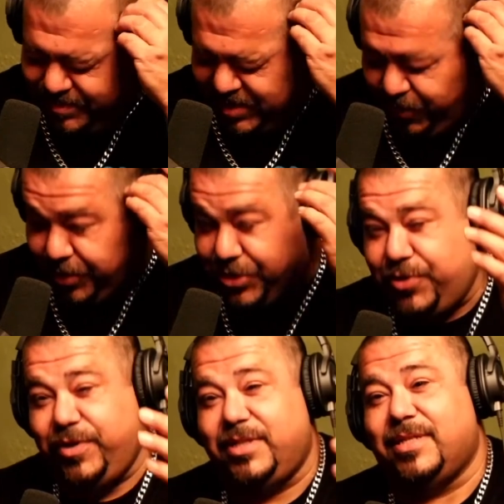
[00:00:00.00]

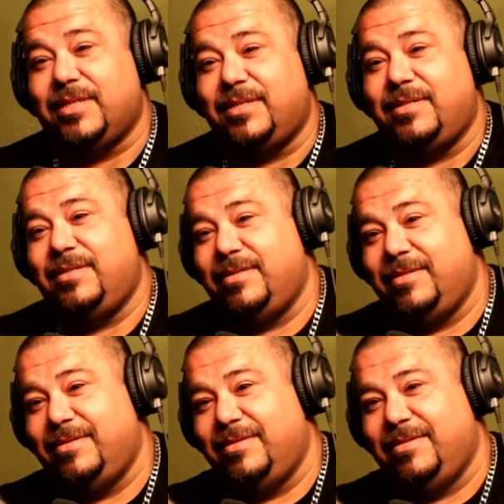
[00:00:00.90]
Gratuitous.
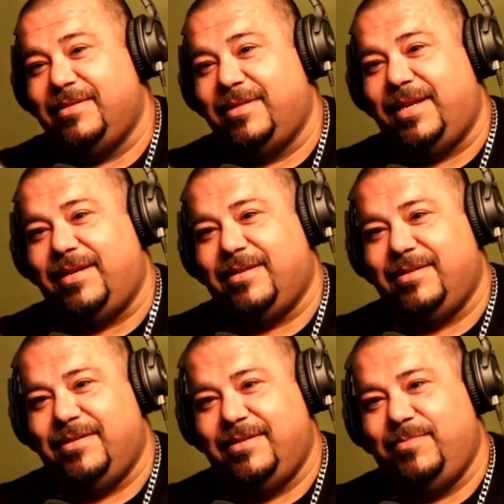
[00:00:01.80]
Like
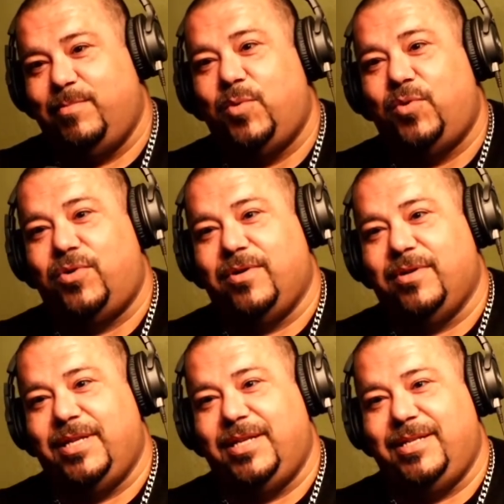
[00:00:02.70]
more
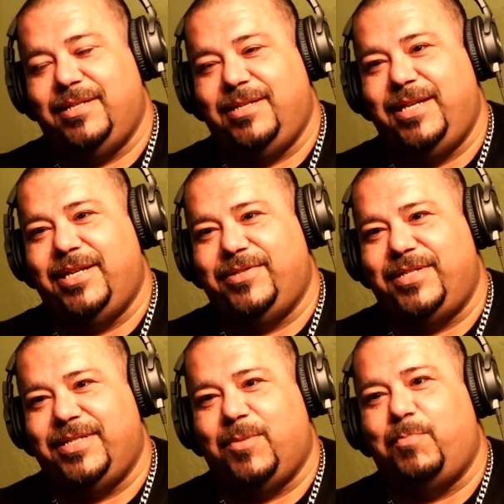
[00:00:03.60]
than, you know, it's
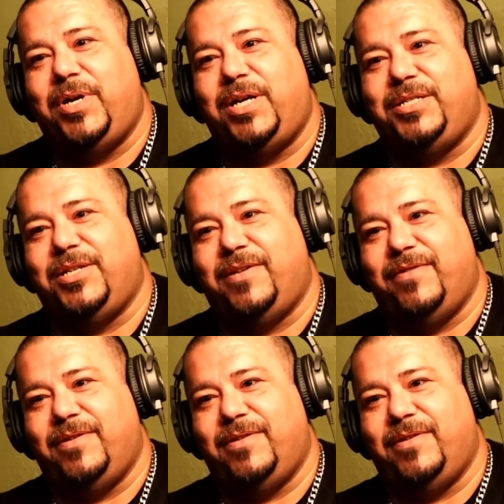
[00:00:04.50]
just a bunch of it.